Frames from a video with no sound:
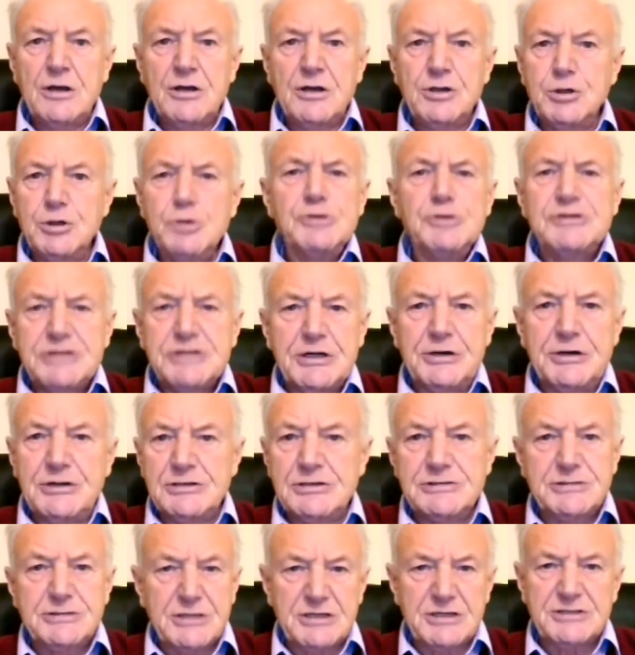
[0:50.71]
you
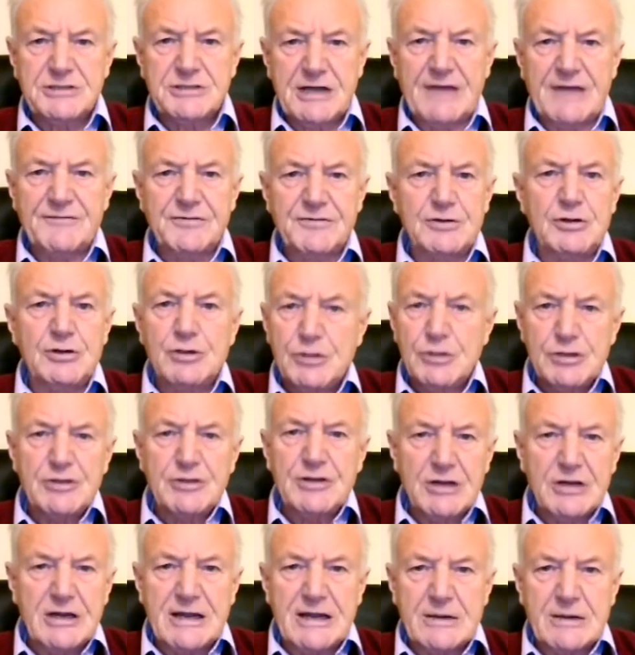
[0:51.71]
sinners just have to learn
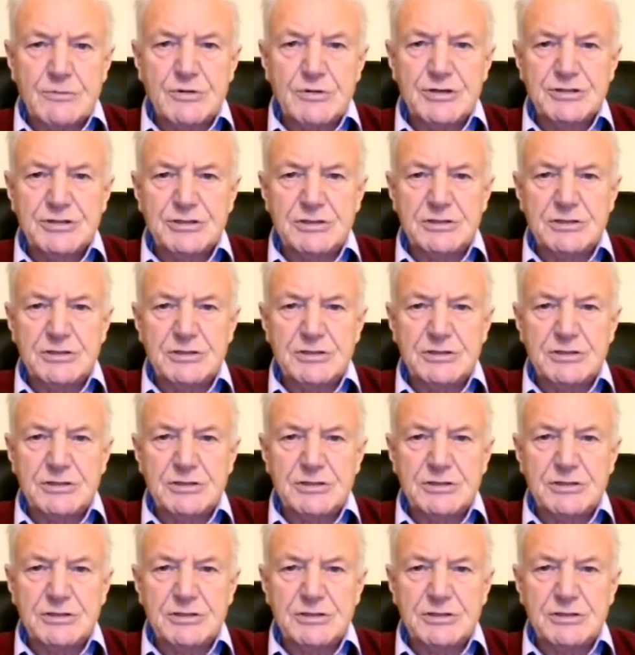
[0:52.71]
the language